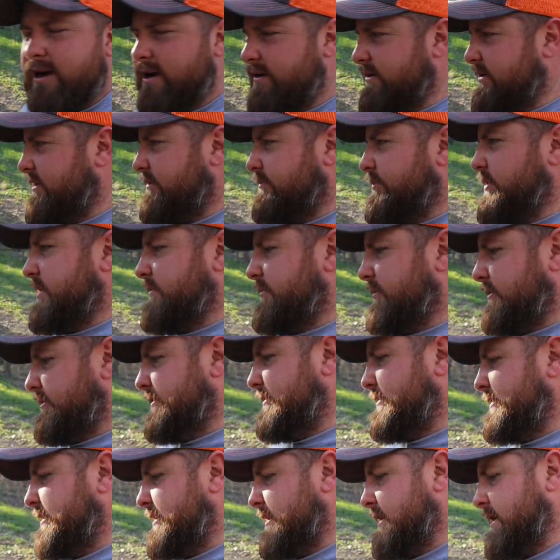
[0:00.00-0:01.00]
around here, people.
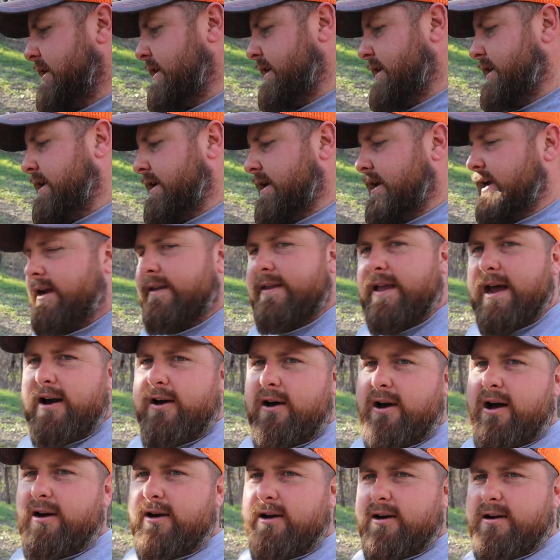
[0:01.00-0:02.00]
And that
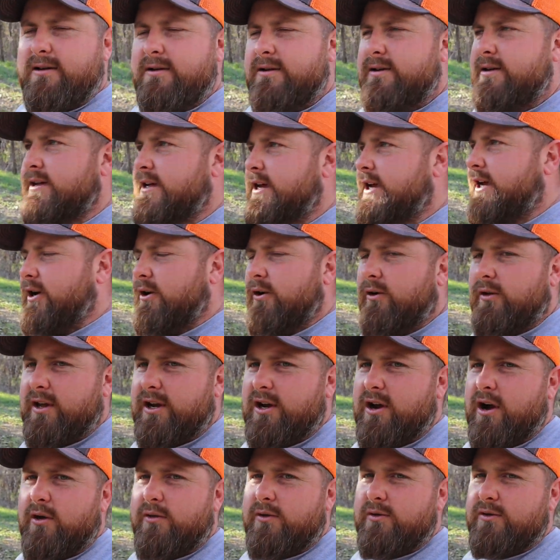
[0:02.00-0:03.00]
auger, it can only
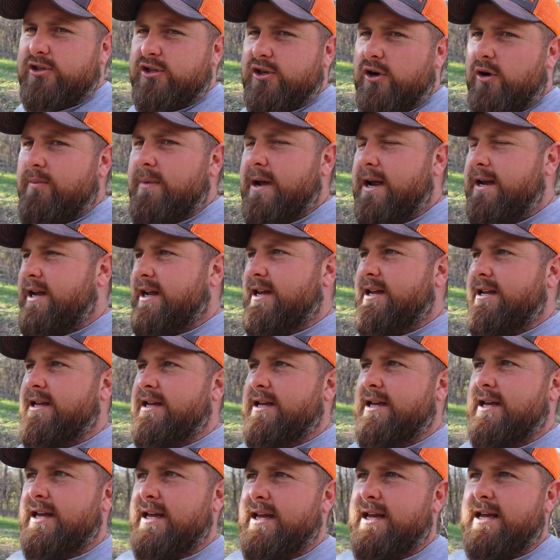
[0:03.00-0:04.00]
go through so many
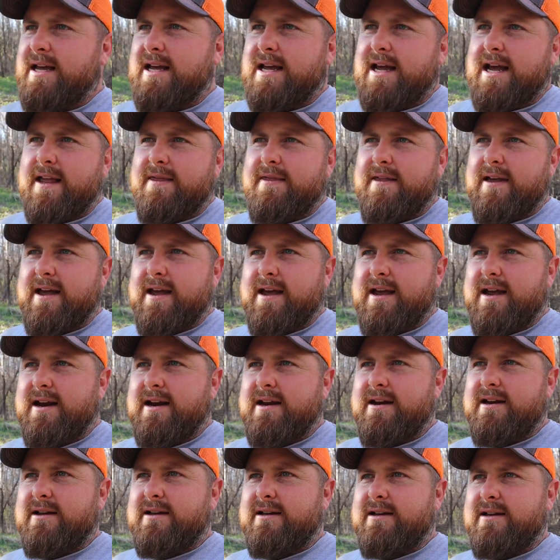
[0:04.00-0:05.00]
and
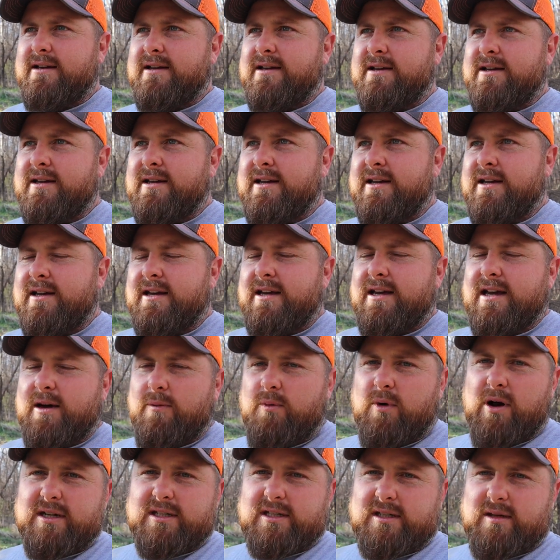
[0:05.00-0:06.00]
then it
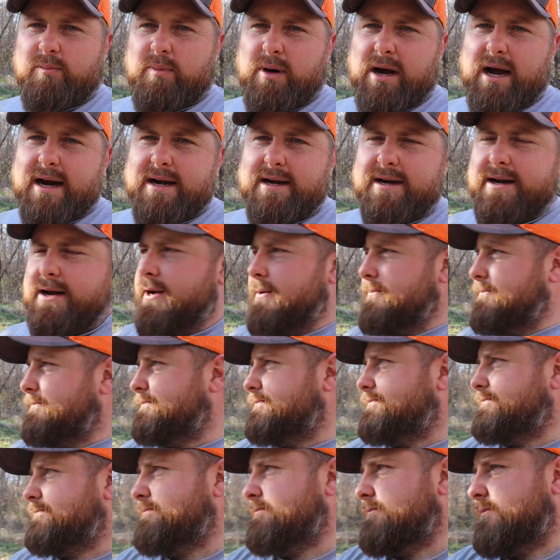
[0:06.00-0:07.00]
wants to bind up.
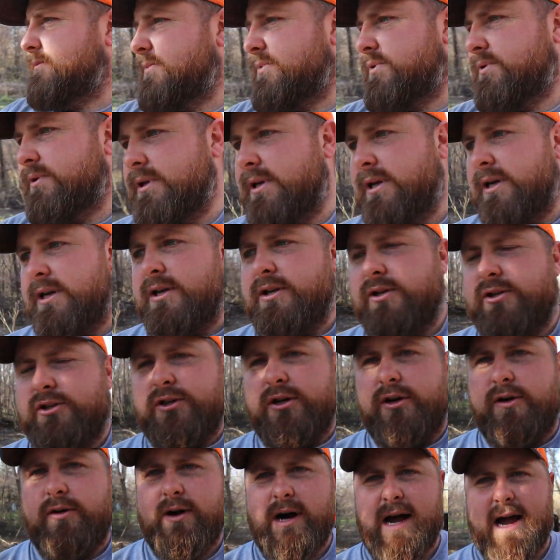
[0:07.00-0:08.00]

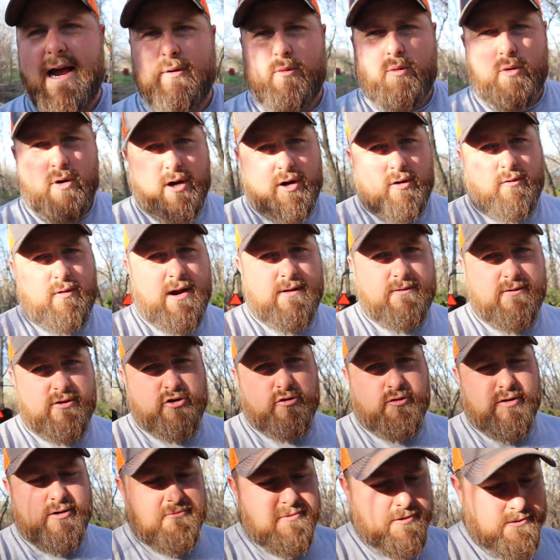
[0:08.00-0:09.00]
So I had to work around the
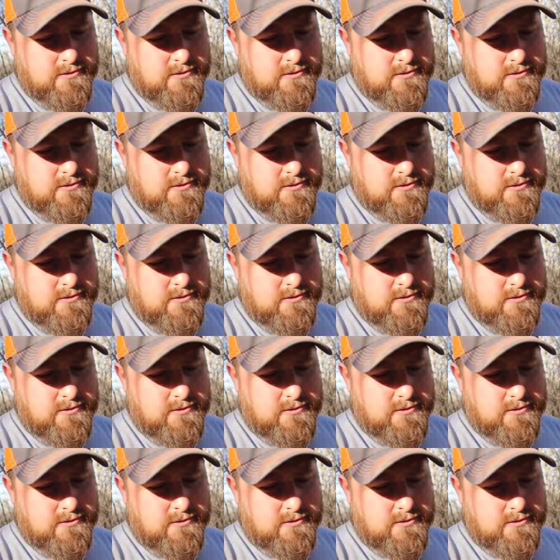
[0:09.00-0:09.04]
tree